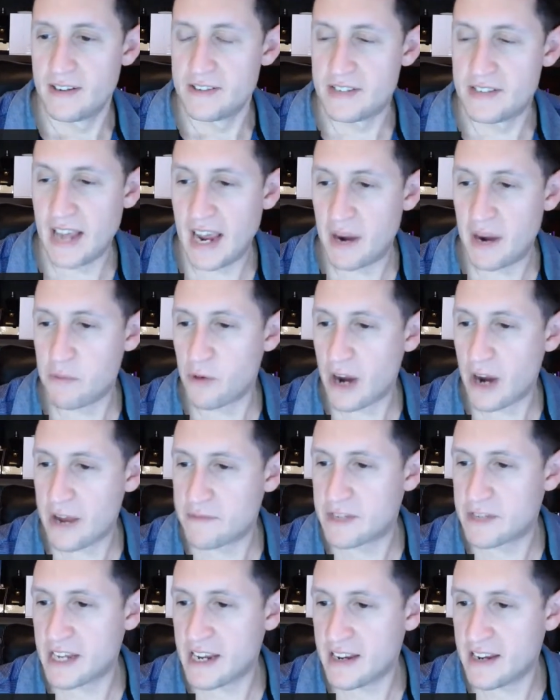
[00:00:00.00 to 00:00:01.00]
Damn,
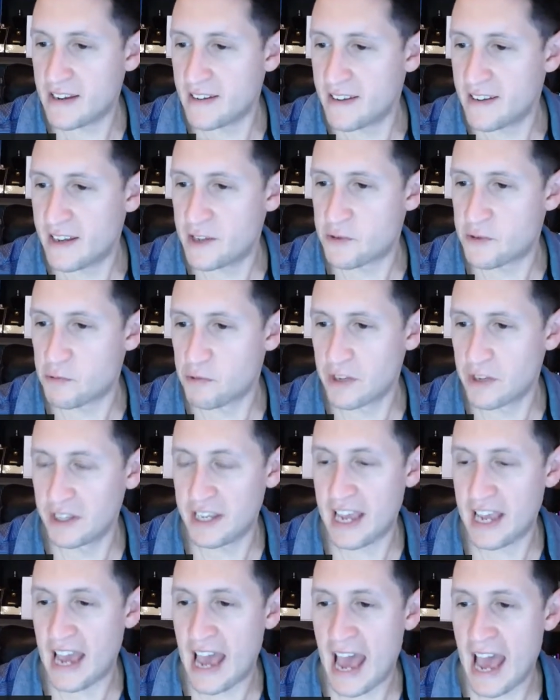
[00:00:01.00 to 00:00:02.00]
Ramsey is
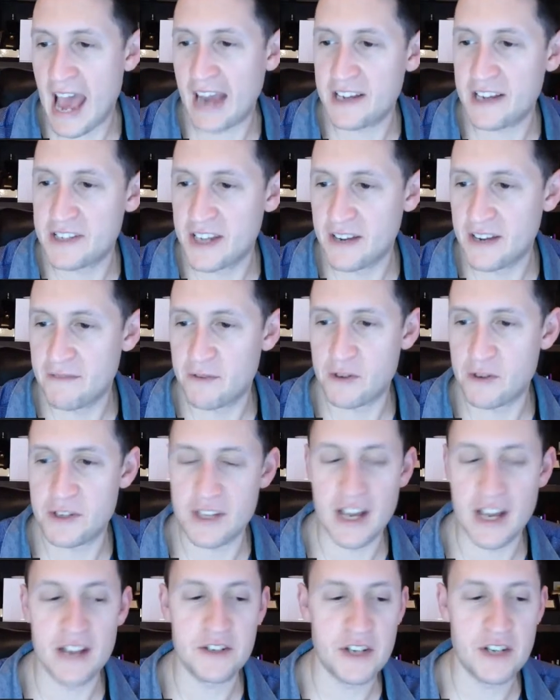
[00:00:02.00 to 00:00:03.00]
really axing
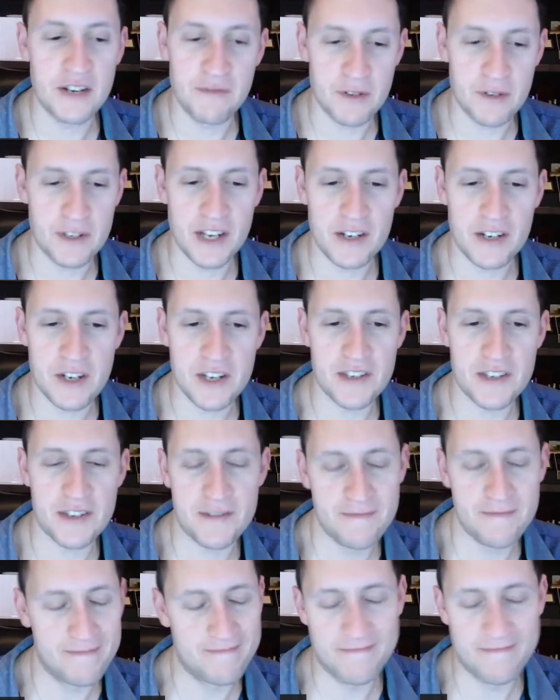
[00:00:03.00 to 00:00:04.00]
Versace.
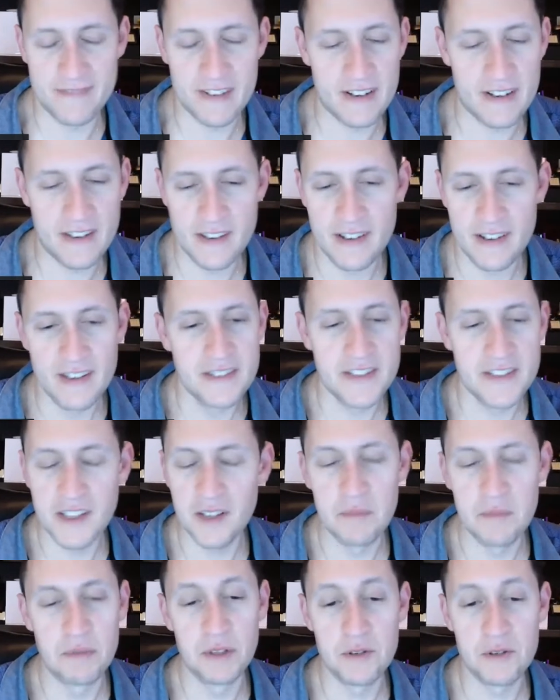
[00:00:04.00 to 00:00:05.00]
Versace,
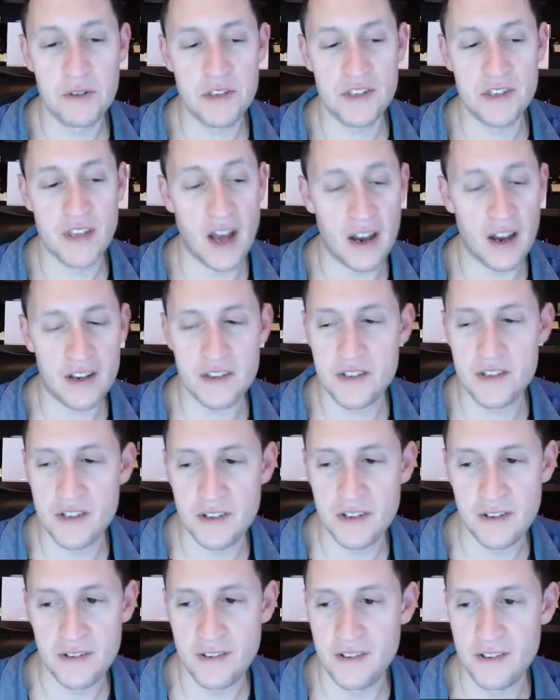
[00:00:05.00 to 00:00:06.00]
Dylan Blue sucks,
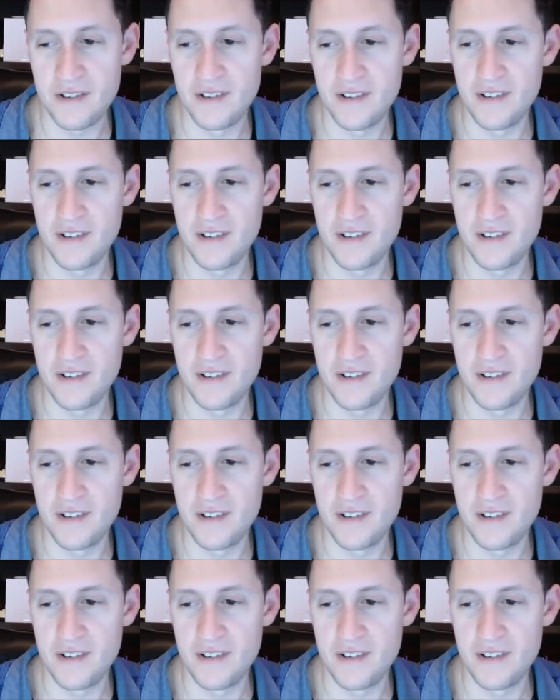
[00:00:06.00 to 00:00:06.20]
dude.